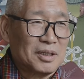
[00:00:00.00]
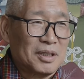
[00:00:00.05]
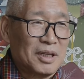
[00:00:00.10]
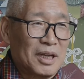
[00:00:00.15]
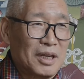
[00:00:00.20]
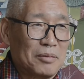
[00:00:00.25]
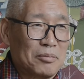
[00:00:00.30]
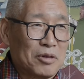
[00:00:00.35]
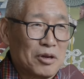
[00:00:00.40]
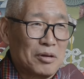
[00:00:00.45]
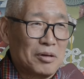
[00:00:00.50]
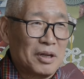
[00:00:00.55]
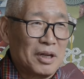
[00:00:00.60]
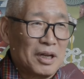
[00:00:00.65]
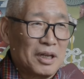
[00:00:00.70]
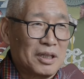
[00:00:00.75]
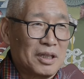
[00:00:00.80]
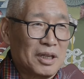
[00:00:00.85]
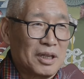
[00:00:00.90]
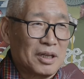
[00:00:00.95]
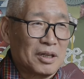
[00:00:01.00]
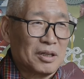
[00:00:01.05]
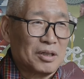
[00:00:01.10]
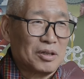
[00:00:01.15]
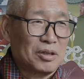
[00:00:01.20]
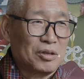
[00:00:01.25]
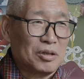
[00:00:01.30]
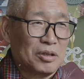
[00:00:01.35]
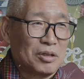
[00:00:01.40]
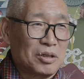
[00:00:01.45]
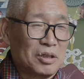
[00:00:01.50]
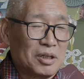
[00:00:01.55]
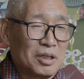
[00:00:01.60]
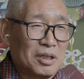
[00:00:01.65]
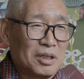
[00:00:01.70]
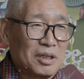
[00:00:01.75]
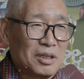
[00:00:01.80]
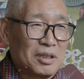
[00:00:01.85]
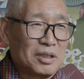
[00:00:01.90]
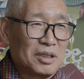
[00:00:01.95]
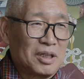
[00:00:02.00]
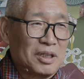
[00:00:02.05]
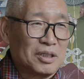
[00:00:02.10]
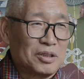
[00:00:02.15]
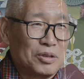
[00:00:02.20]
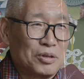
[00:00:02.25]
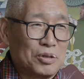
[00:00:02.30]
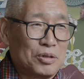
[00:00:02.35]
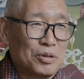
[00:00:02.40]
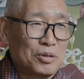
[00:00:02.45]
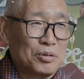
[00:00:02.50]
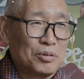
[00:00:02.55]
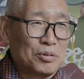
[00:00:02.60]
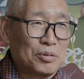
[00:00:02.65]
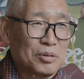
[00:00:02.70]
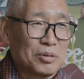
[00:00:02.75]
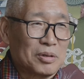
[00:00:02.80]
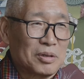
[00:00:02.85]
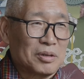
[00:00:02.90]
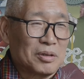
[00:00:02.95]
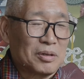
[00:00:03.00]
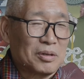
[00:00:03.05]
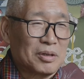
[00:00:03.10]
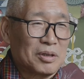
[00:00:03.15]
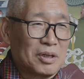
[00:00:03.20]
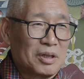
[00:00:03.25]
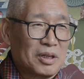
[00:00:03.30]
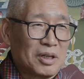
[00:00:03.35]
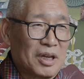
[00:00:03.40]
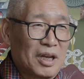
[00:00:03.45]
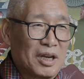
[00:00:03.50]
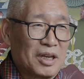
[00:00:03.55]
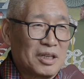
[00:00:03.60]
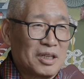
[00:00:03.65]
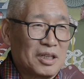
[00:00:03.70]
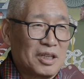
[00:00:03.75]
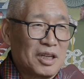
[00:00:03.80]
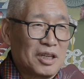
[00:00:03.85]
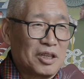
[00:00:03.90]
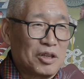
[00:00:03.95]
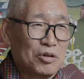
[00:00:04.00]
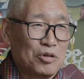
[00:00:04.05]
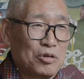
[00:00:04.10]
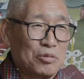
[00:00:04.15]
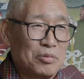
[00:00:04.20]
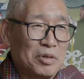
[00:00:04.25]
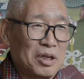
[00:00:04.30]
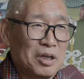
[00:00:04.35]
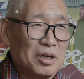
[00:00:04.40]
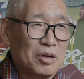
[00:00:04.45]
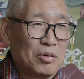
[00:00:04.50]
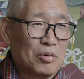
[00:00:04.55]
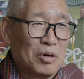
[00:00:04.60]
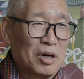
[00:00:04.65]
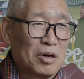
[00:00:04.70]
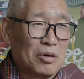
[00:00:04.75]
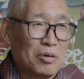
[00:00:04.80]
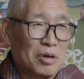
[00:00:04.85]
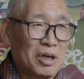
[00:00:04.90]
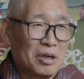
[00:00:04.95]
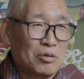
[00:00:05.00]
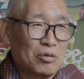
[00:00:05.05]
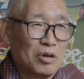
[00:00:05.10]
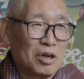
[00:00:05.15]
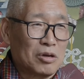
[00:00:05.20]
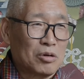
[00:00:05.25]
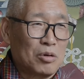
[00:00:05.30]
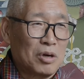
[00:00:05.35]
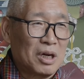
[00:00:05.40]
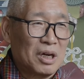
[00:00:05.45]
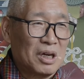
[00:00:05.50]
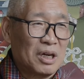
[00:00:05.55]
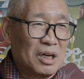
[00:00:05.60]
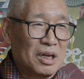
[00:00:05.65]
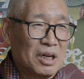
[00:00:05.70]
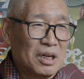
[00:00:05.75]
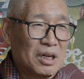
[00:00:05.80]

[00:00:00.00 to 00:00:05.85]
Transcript: then probably I think there's no guarantee that there won't be a war, world war.